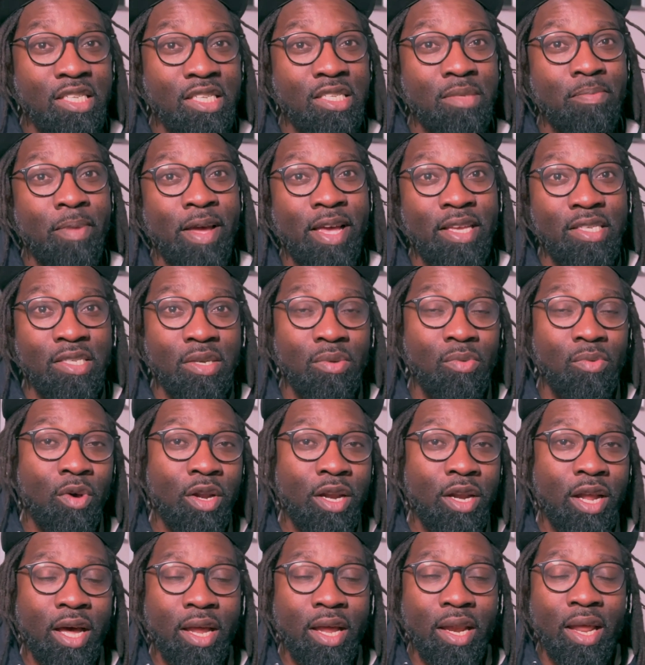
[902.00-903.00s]
space and
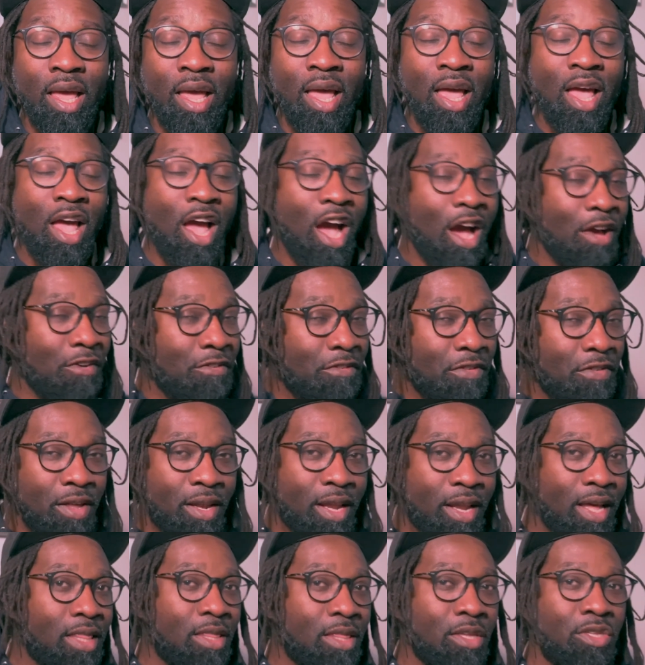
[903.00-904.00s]
whatnot, I feel
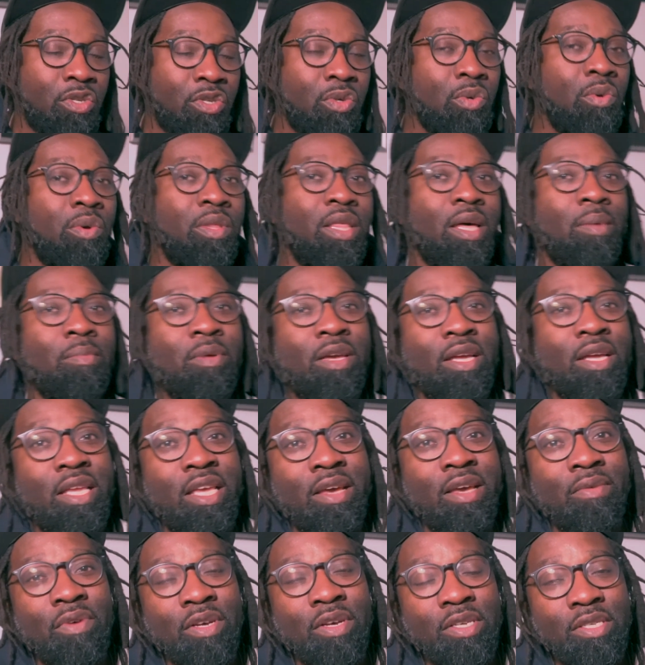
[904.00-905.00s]
like the two of them could
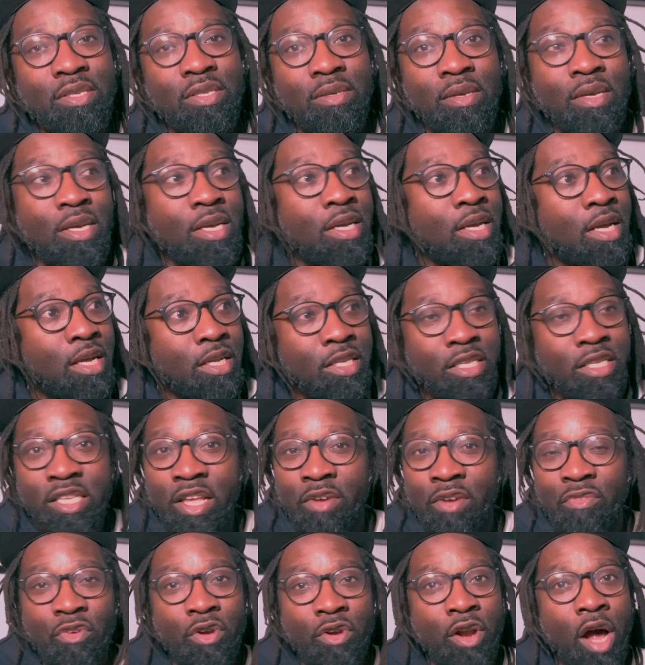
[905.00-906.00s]
give us
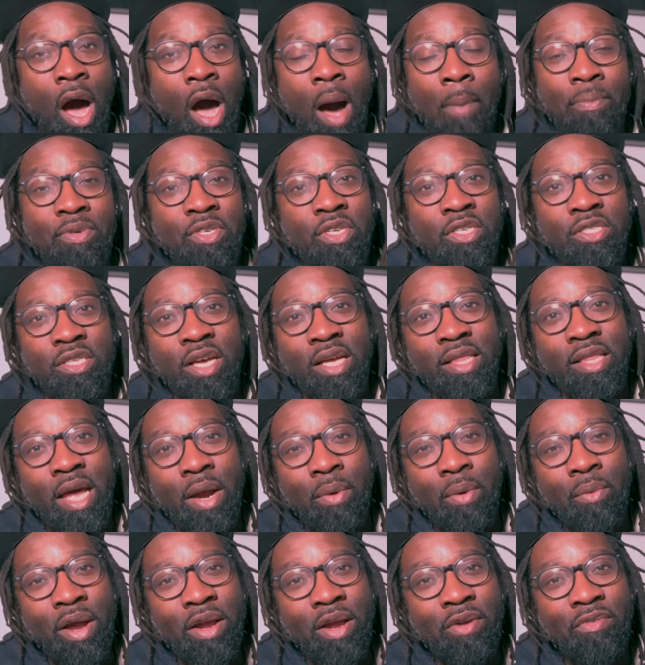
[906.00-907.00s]
different options on
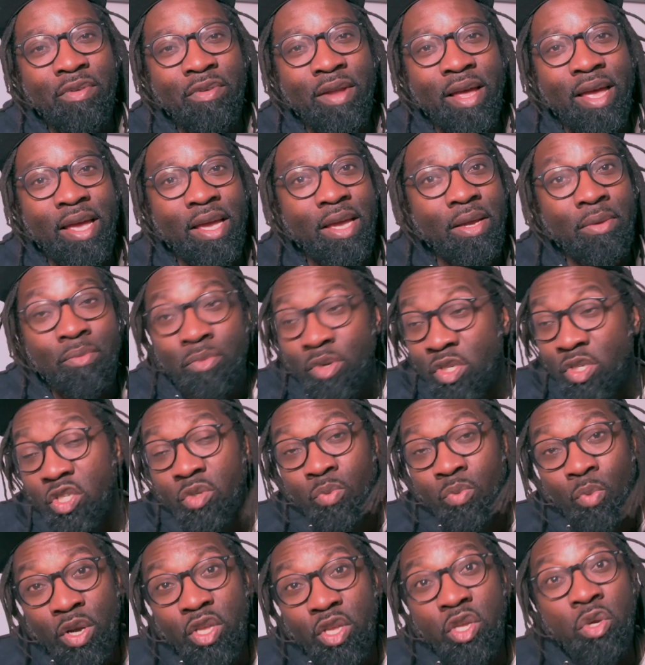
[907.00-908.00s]
that right flank, which is
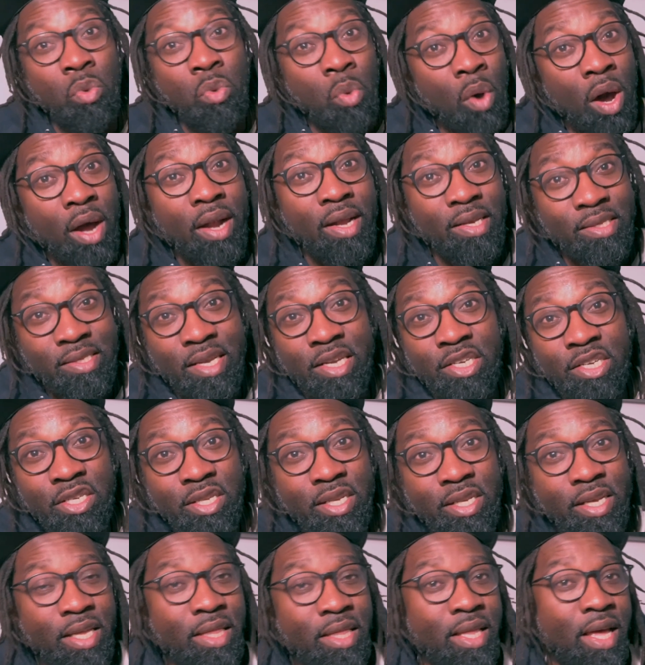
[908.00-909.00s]
what you want
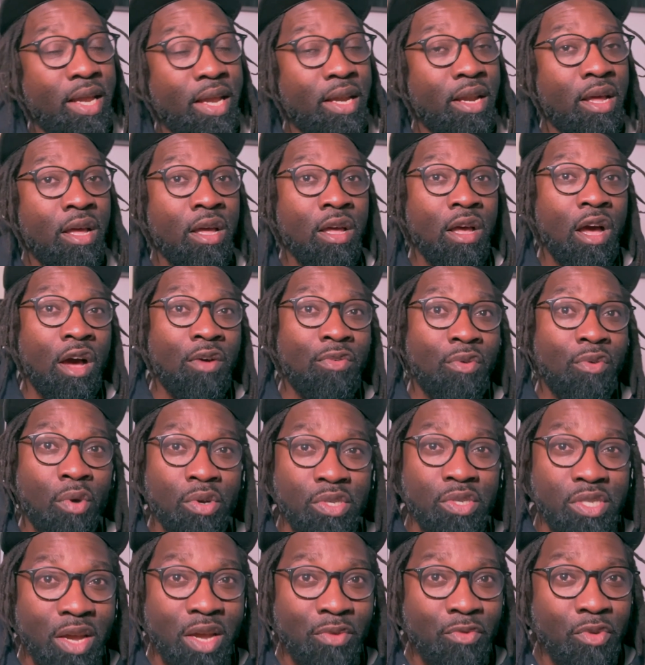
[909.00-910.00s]
essentially. And then, of
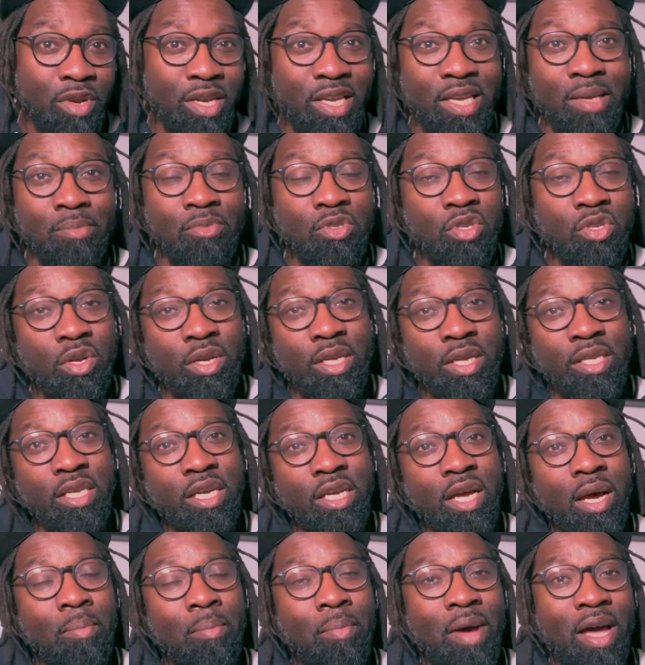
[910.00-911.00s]
course, you have Raheem Sterling to
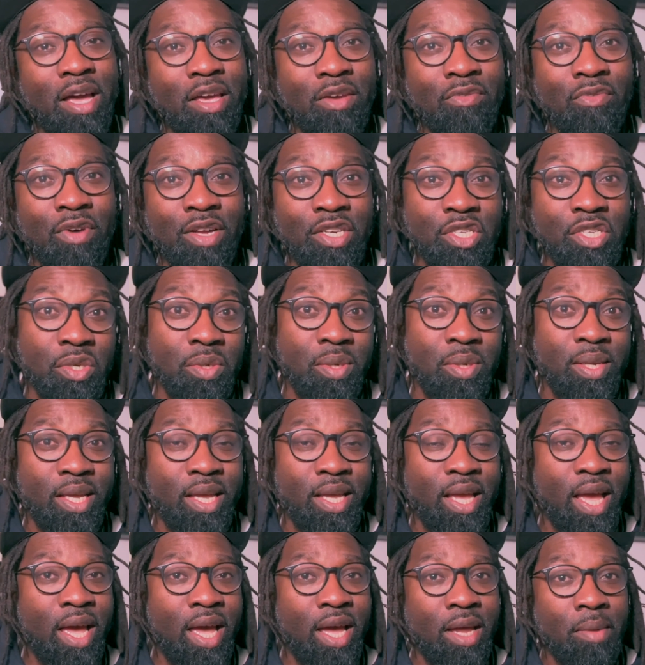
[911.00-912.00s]
come back
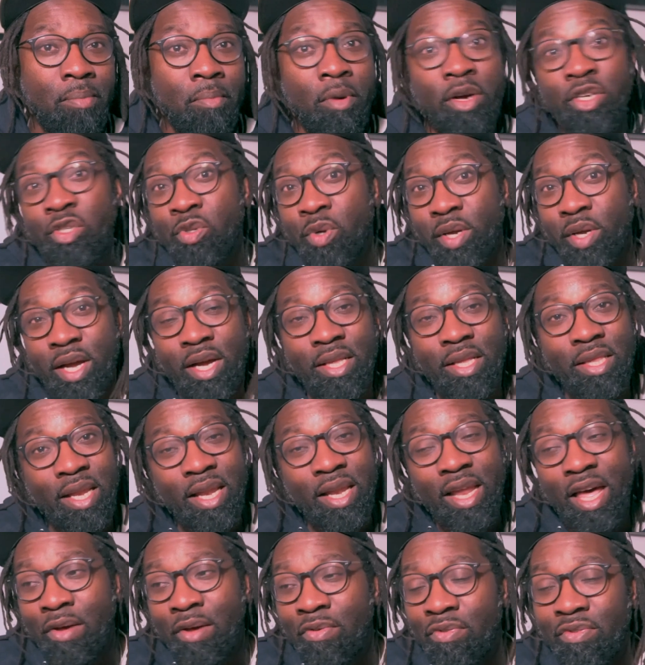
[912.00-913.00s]
eventually and Mudryk on the
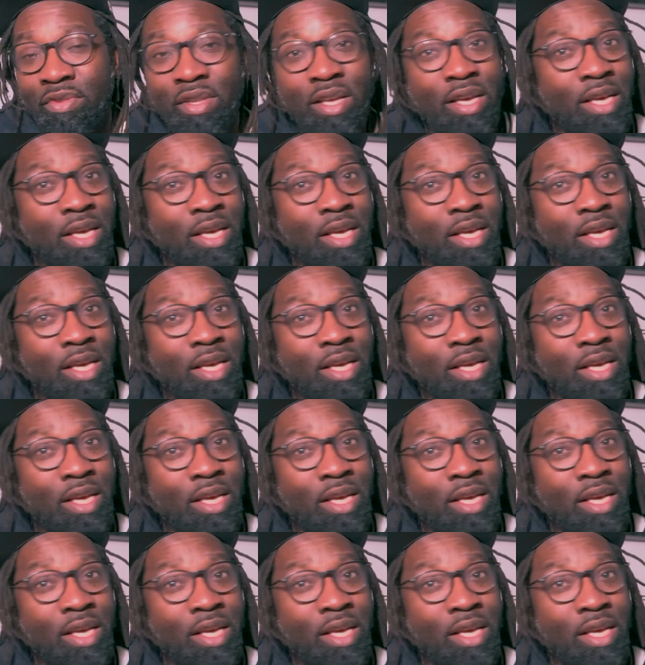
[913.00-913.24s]
left.